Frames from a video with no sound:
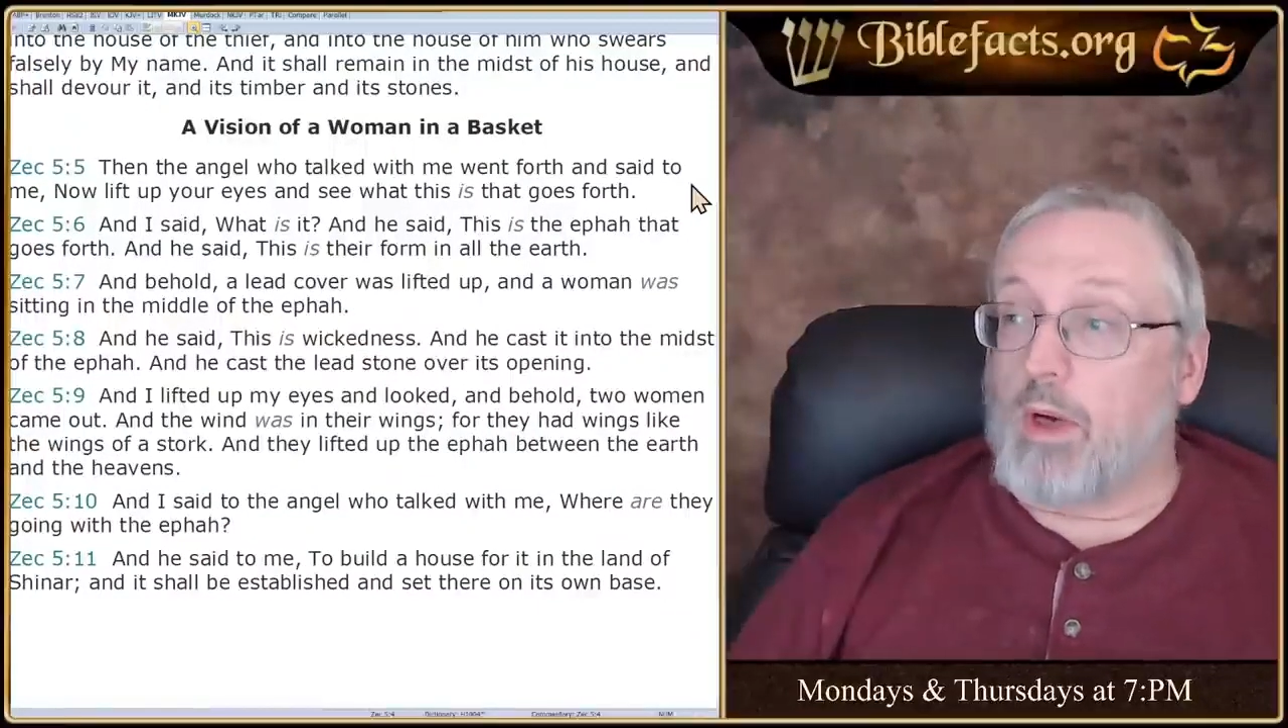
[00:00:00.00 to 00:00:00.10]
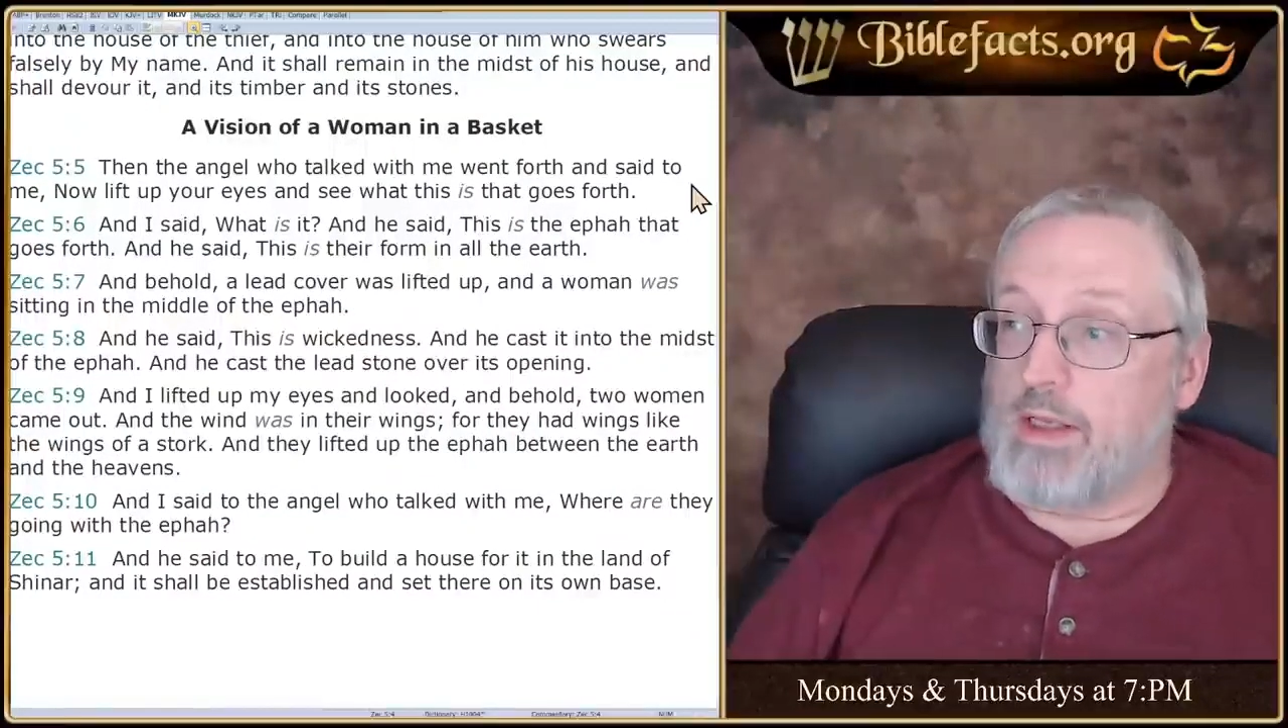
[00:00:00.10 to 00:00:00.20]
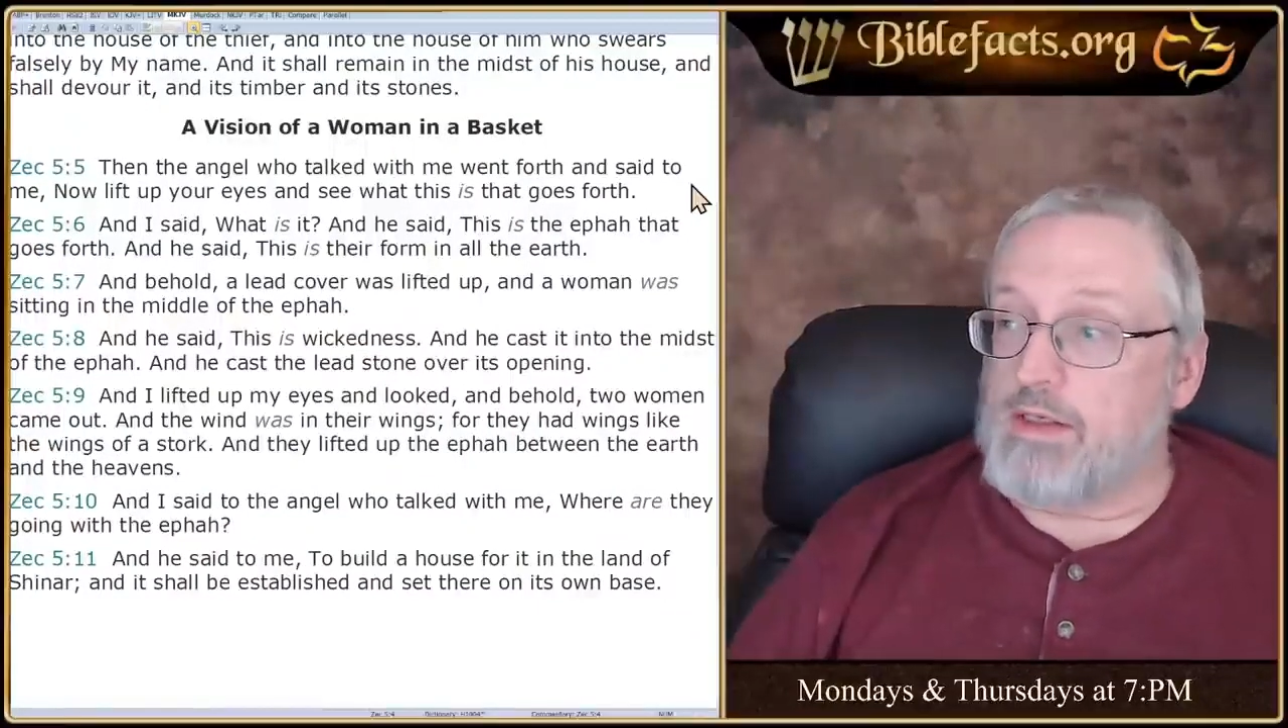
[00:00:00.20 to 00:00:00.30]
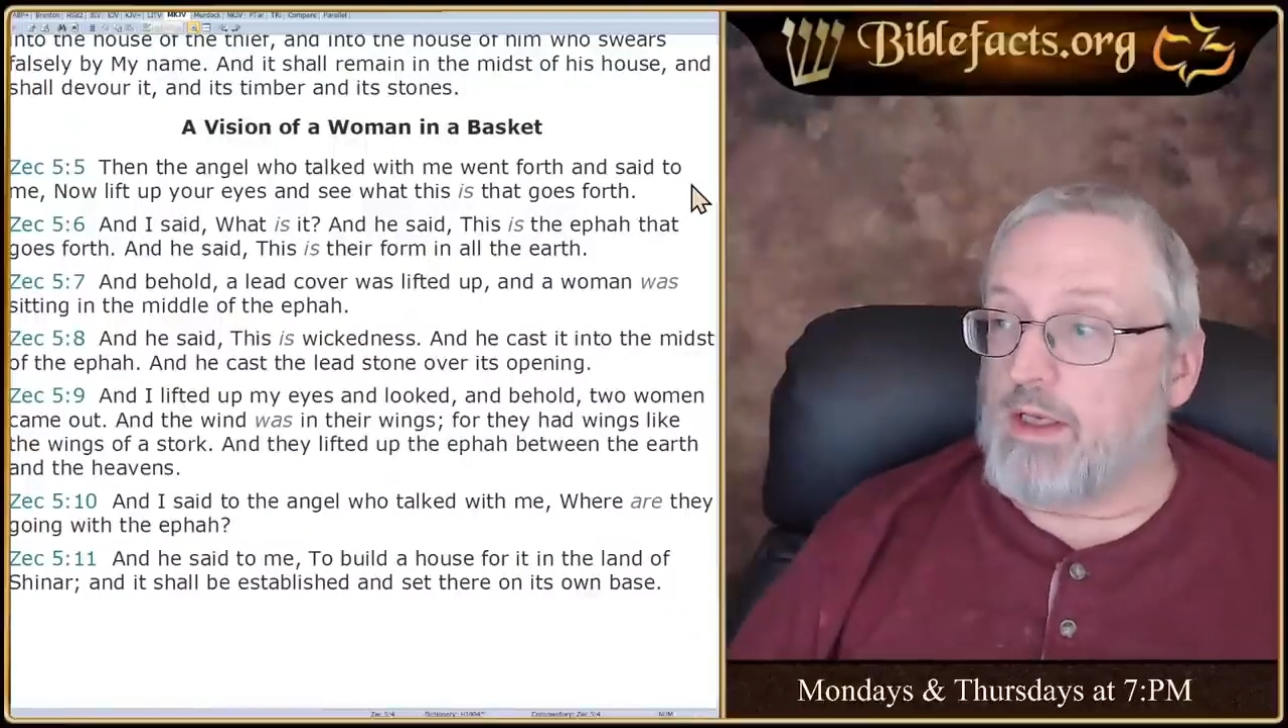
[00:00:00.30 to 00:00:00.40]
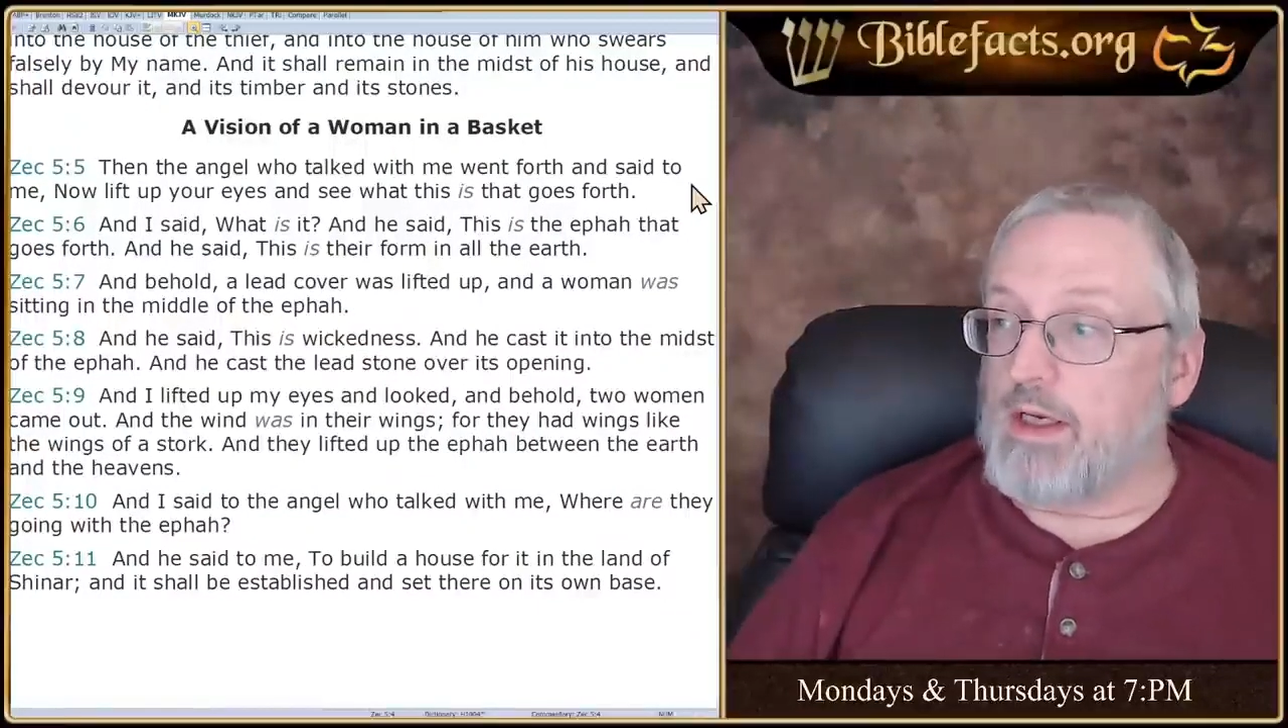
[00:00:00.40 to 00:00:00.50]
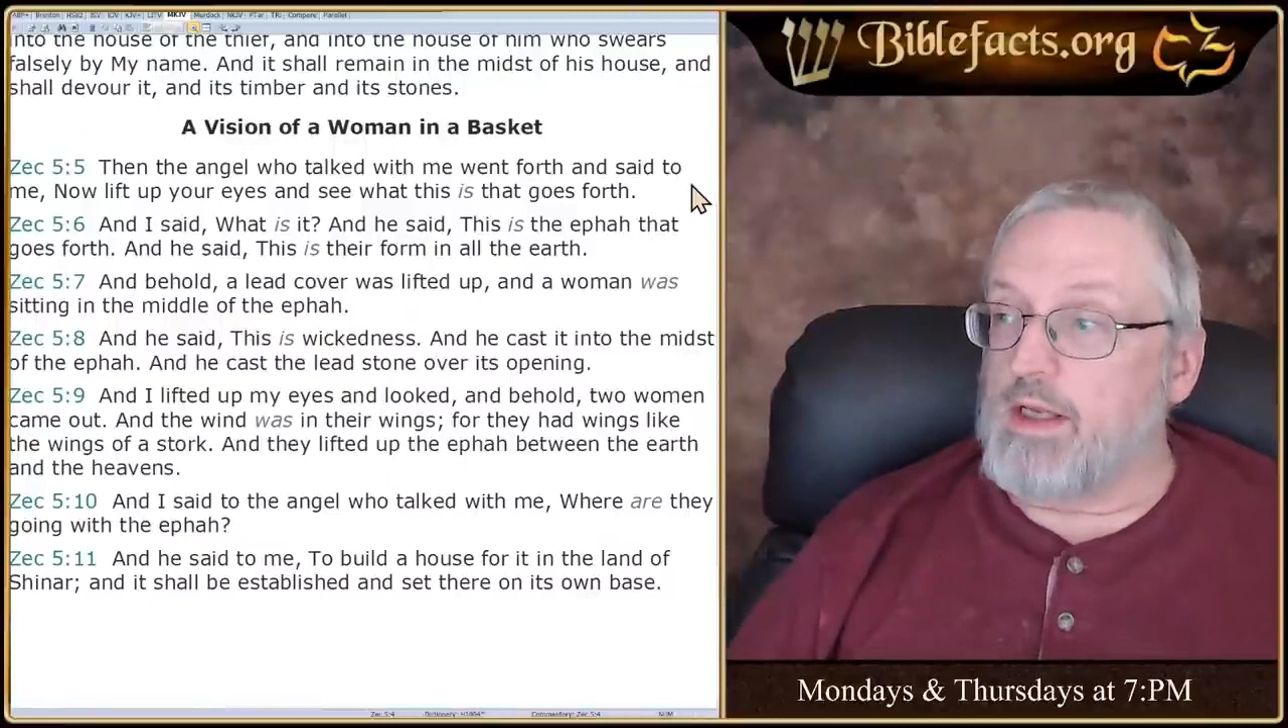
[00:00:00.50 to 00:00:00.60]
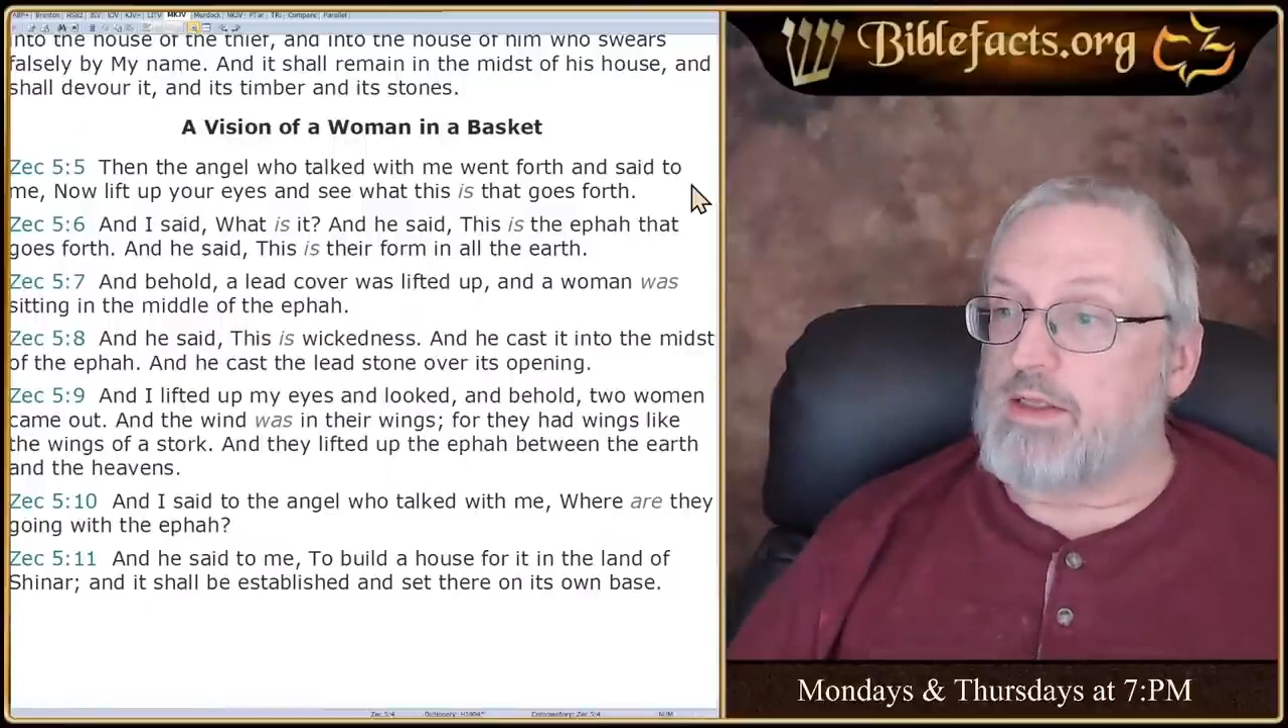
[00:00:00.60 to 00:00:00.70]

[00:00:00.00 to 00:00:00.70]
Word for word: what is it?